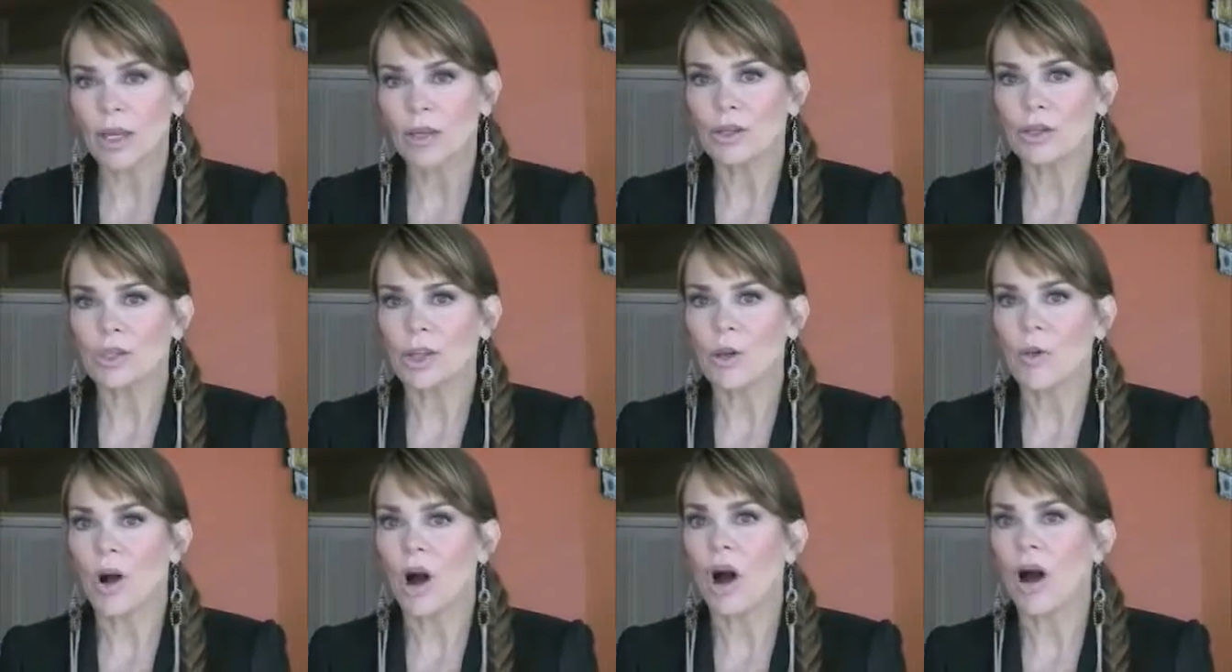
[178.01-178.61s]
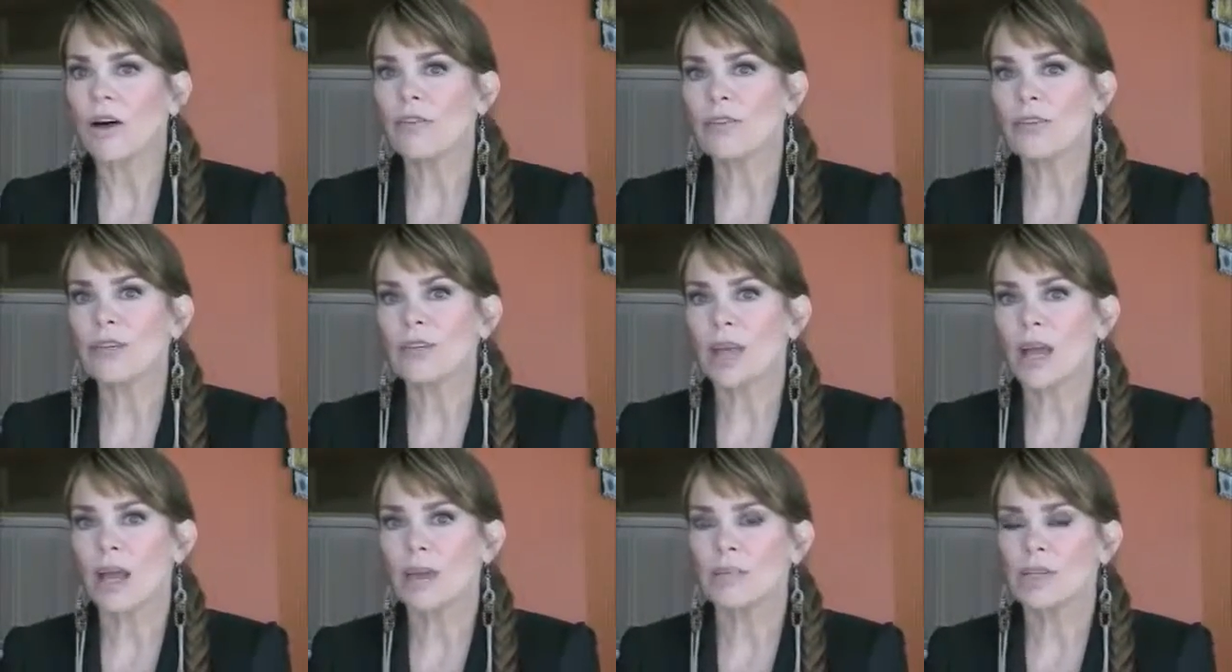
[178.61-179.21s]
So
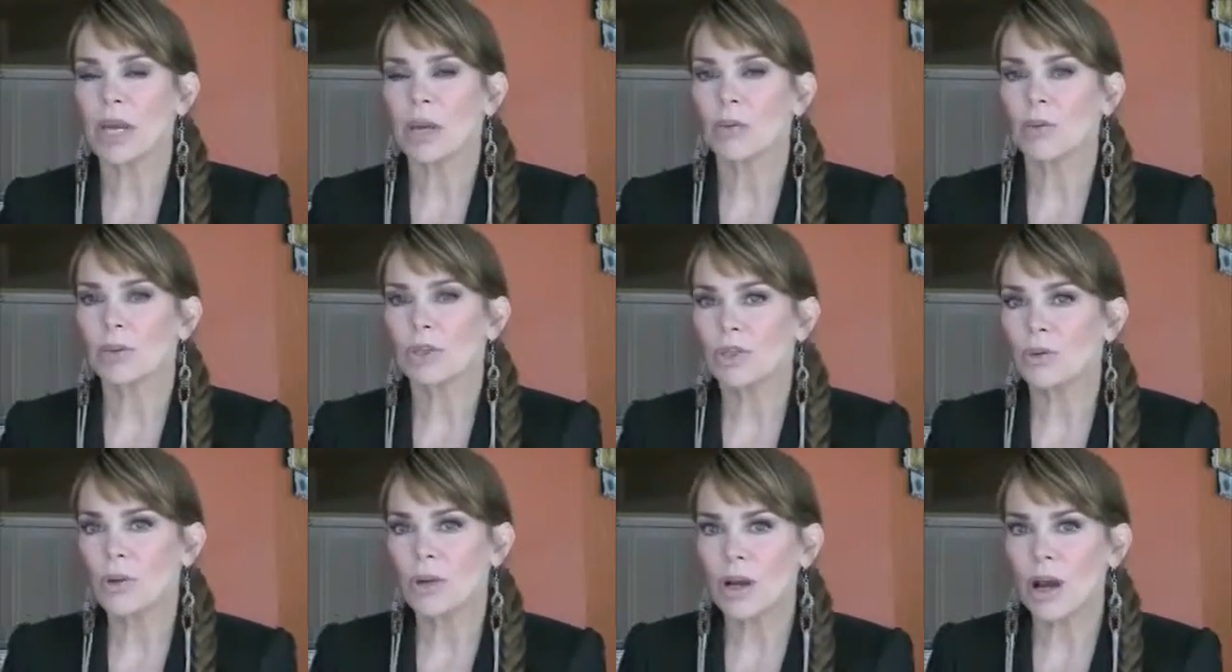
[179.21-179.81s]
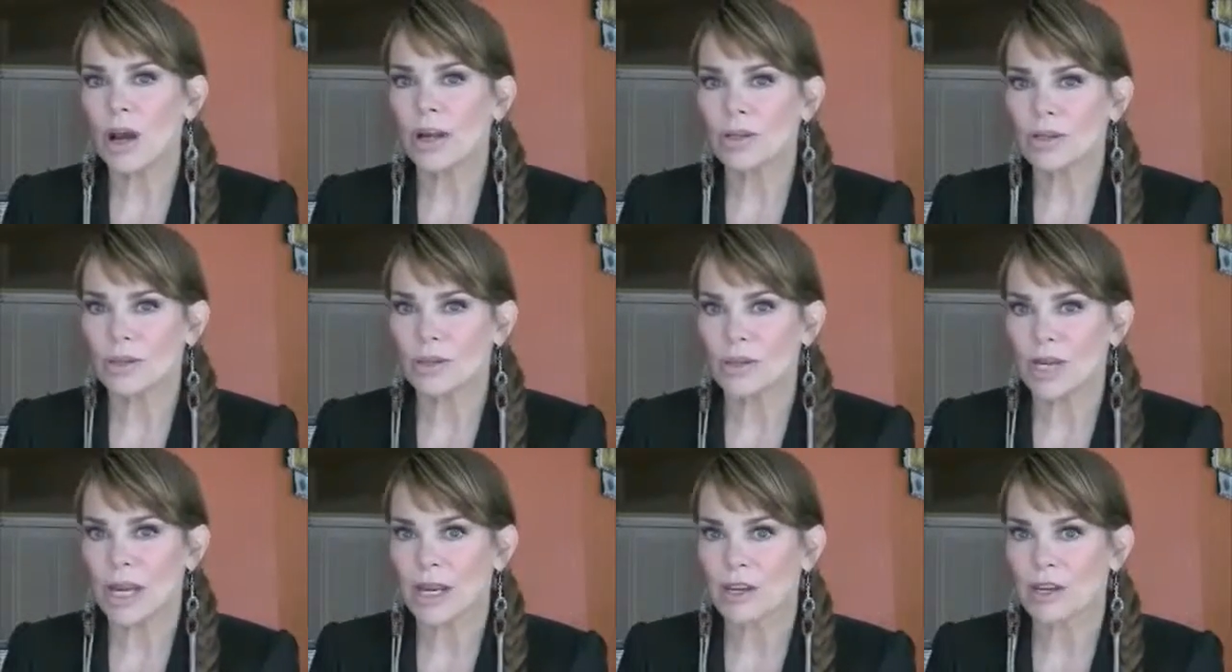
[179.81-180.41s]
oftentimes I will do a
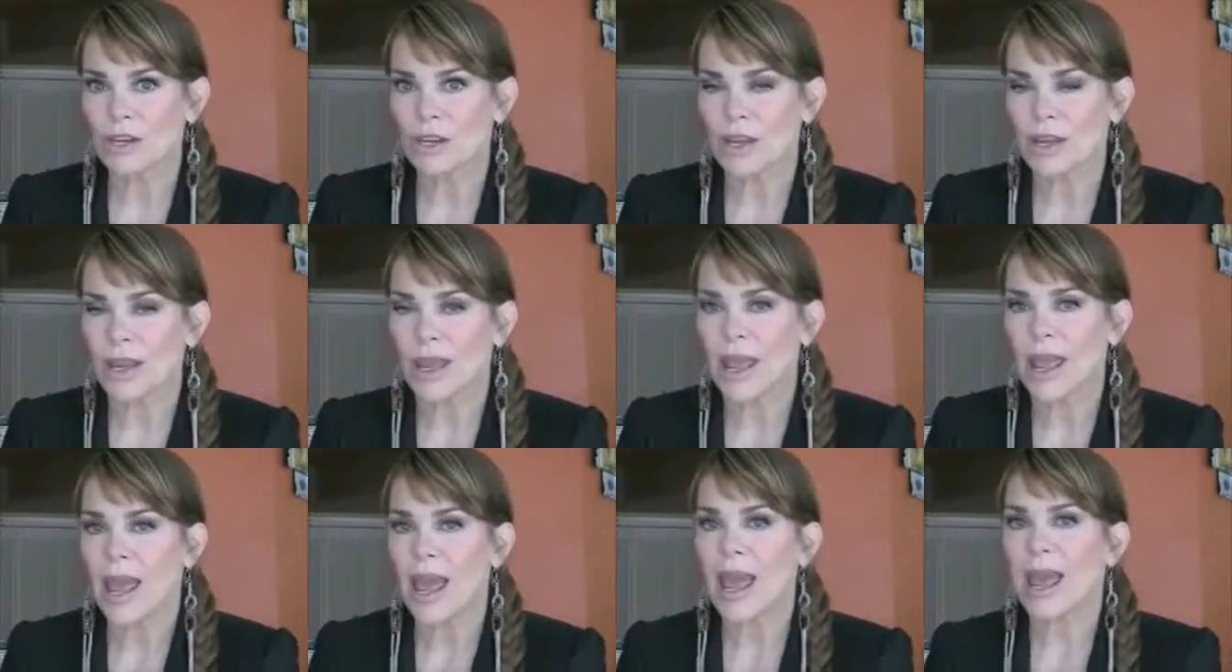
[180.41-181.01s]
consultation